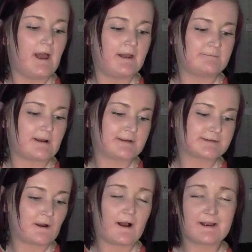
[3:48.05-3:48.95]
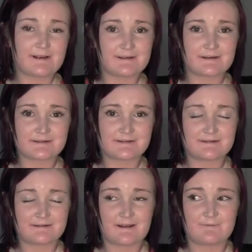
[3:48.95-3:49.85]
Anyways, I collected
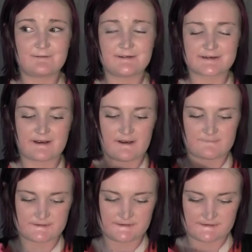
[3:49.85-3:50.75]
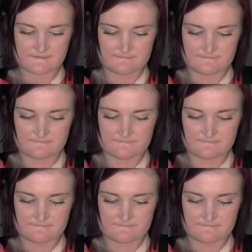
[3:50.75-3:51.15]
a few scarves this